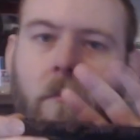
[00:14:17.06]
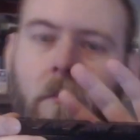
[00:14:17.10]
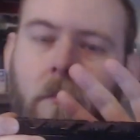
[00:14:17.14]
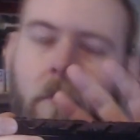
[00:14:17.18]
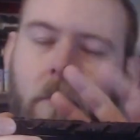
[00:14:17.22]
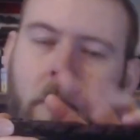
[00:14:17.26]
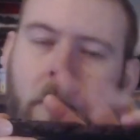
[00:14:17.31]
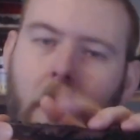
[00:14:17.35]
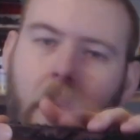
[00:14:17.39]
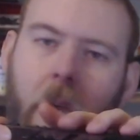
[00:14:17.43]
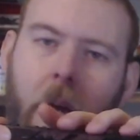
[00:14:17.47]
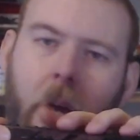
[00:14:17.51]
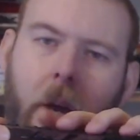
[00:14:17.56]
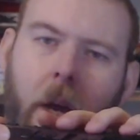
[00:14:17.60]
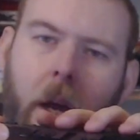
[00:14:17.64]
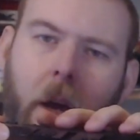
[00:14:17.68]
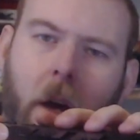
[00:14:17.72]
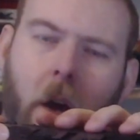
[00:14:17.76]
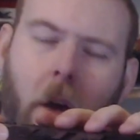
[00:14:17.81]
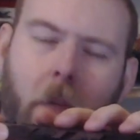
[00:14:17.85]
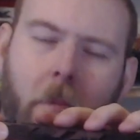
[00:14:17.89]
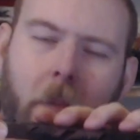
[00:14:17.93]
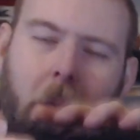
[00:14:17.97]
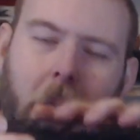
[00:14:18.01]

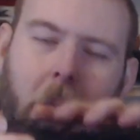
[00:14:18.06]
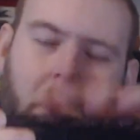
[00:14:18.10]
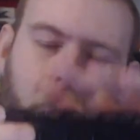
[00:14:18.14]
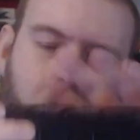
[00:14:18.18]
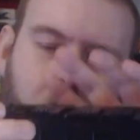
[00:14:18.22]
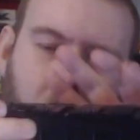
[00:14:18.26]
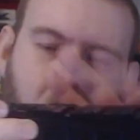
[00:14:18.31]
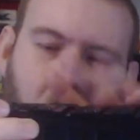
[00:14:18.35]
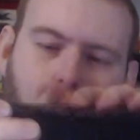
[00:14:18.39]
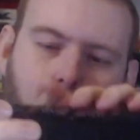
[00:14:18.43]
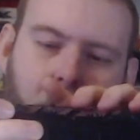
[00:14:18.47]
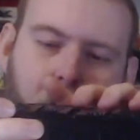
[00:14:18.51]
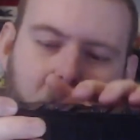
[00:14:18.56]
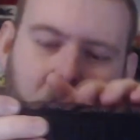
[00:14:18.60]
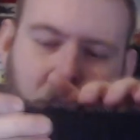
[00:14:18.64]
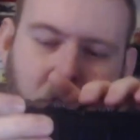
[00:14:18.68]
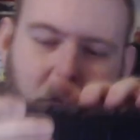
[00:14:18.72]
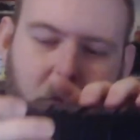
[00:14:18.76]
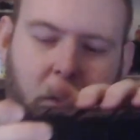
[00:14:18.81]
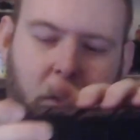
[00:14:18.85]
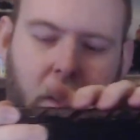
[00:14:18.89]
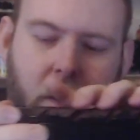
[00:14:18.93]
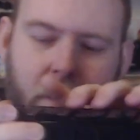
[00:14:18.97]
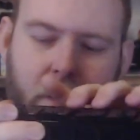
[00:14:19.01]
hopper,
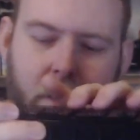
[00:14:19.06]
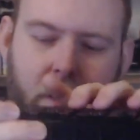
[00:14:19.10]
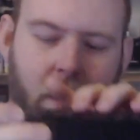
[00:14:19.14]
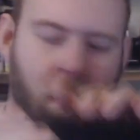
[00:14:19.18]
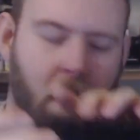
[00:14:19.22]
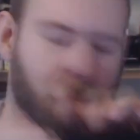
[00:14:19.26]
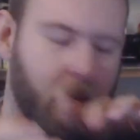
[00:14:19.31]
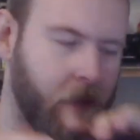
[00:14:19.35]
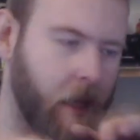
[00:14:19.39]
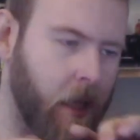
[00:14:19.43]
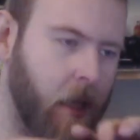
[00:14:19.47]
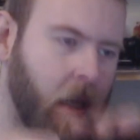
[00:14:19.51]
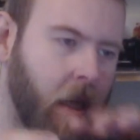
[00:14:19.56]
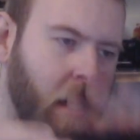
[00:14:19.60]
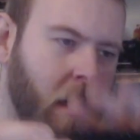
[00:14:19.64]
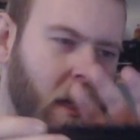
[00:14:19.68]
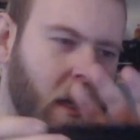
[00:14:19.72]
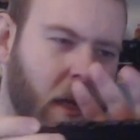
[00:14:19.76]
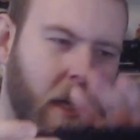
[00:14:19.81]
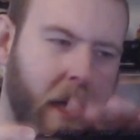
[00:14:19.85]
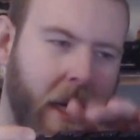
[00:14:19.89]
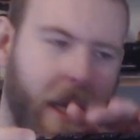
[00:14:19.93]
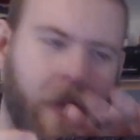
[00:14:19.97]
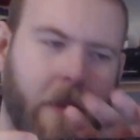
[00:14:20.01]
55-ton hopper.
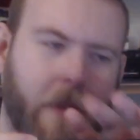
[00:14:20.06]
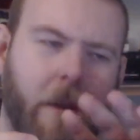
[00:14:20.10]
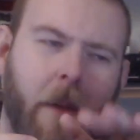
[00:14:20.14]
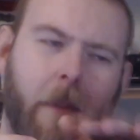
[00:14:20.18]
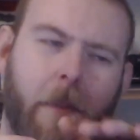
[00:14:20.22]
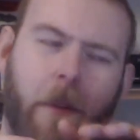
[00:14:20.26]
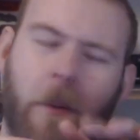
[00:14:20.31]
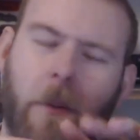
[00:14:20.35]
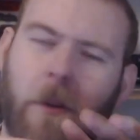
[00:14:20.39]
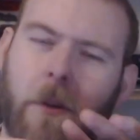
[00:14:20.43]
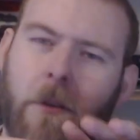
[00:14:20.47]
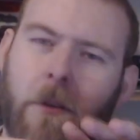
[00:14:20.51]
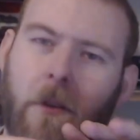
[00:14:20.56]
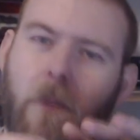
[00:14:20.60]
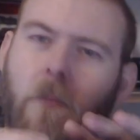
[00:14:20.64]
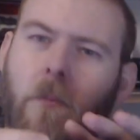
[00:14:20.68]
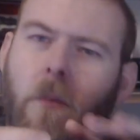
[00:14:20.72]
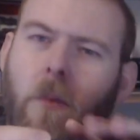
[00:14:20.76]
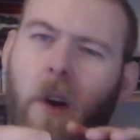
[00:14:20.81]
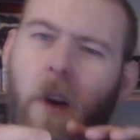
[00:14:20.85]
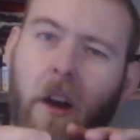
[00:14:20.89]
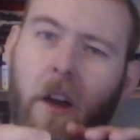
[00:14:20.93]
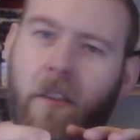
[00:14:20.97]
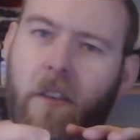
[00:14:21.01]
Now you might be wondering,
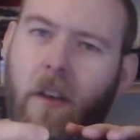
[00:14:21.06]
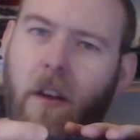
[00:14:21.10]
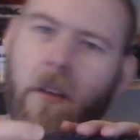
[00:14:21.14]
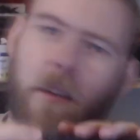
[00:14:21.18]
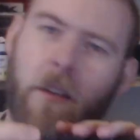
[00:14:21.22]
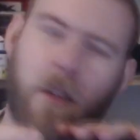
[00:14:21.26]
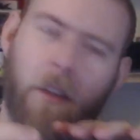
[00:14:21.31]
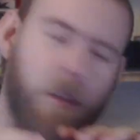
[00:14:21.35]
why have I done